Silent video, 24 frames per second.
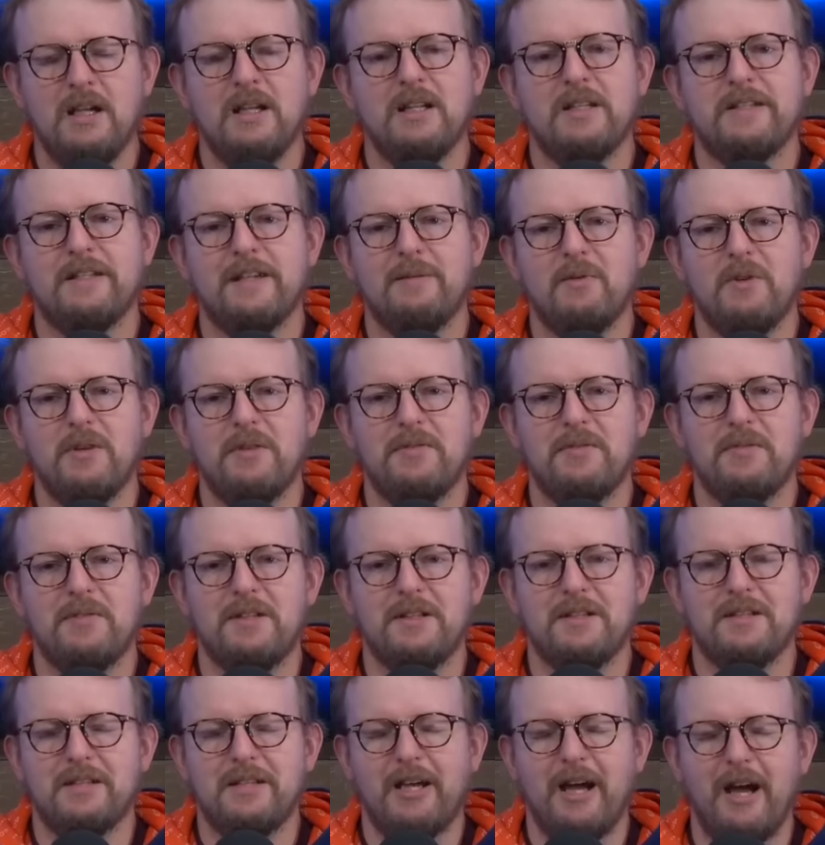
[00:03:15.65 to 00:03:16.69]
someone through the
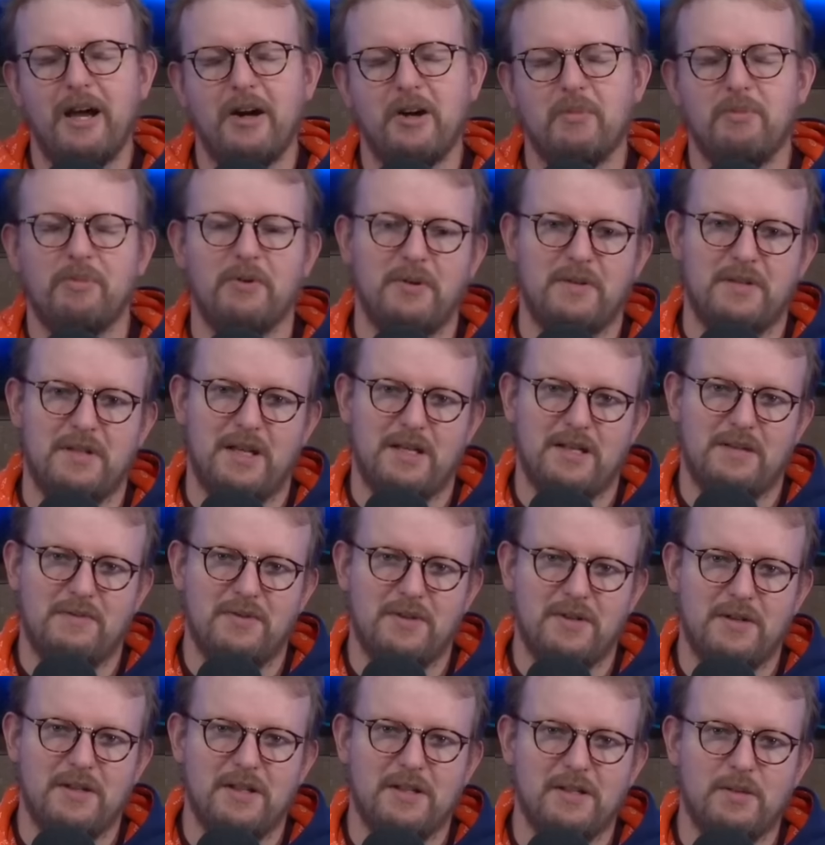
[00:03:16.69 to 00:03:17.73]
entire process of
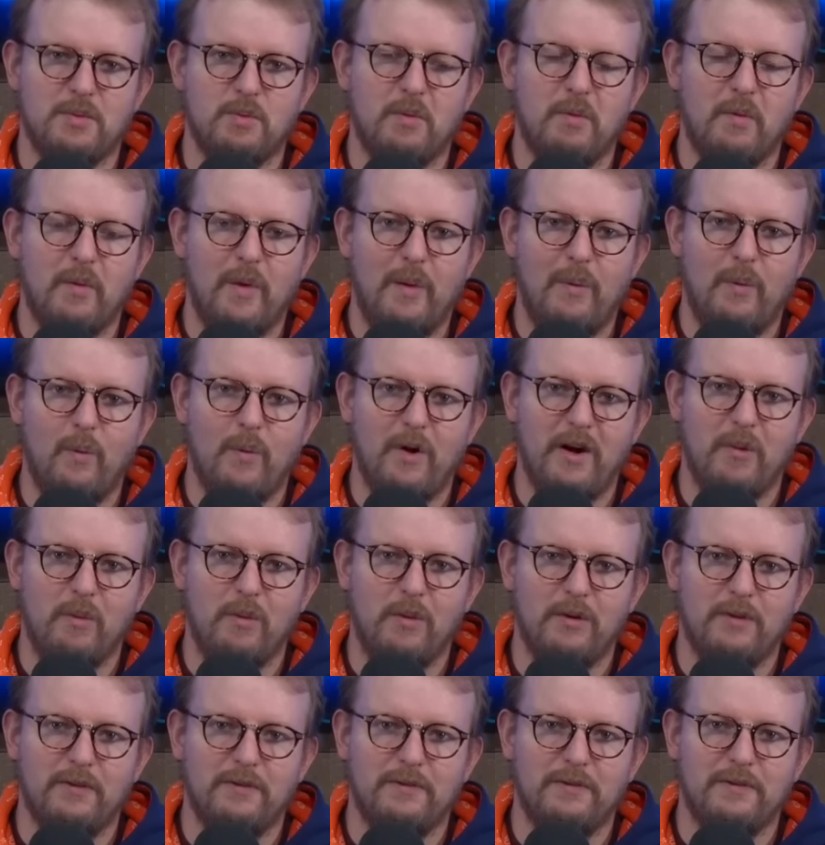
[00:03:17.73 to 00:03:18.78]
turning into a
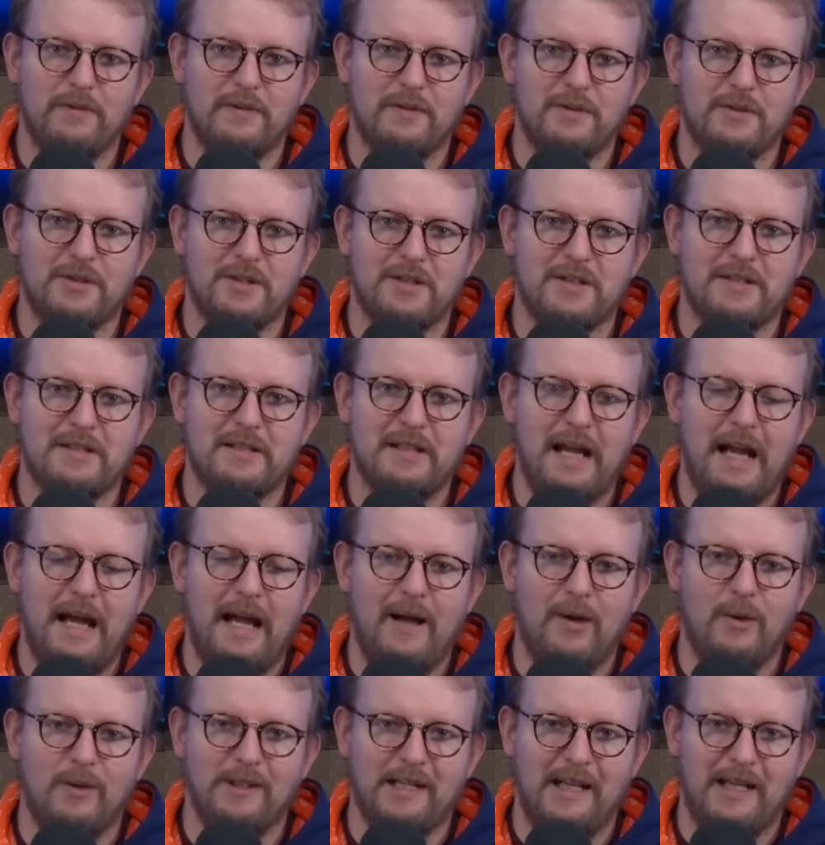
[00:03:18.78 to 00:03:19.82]
werewolf just
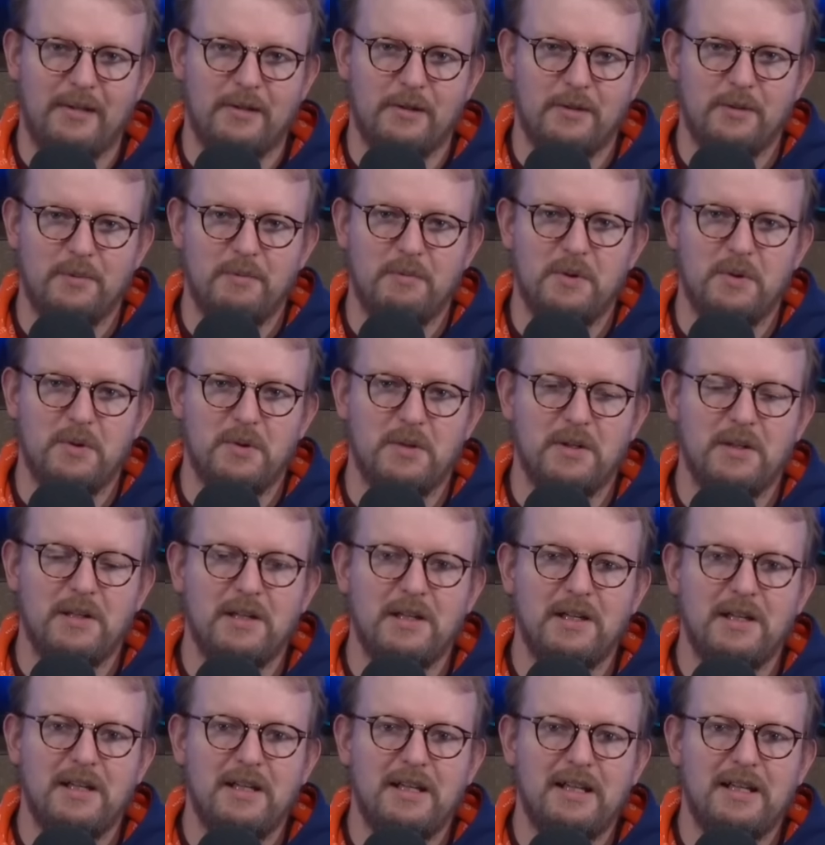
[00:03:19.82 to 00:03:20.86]
howl at own moon,
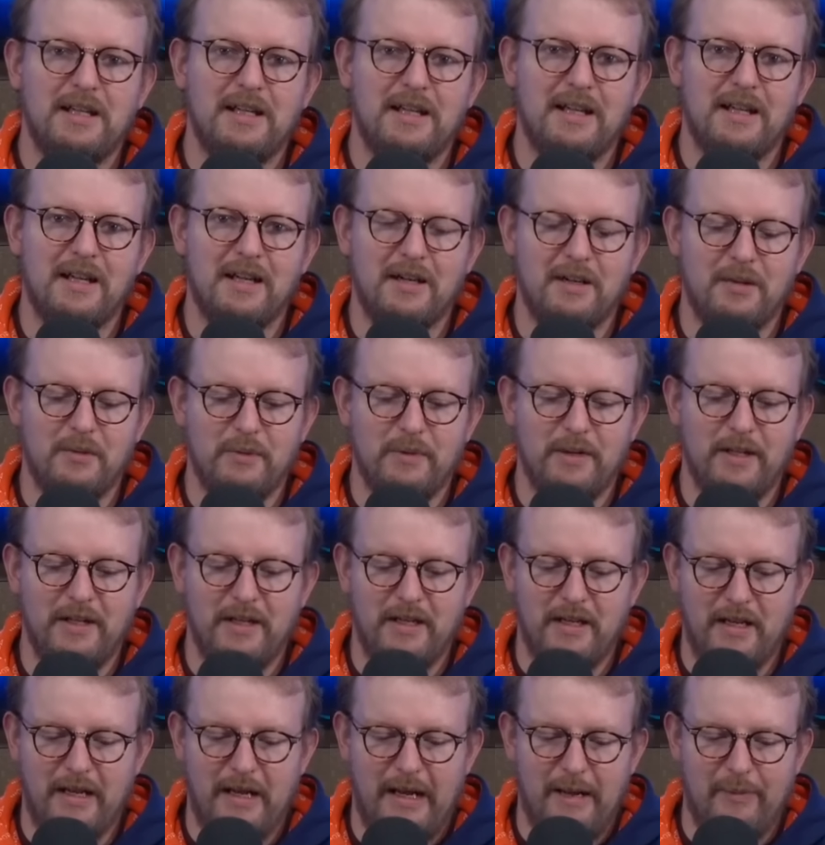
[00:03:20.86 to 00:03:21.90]
uh, really
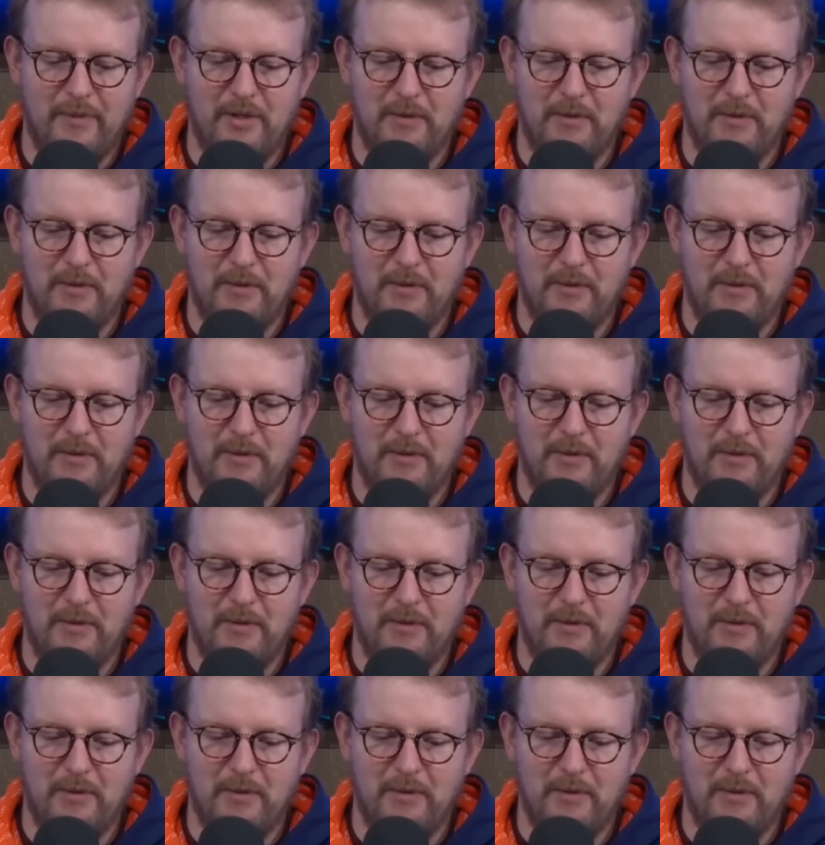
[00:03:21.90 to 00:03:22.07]
unhappy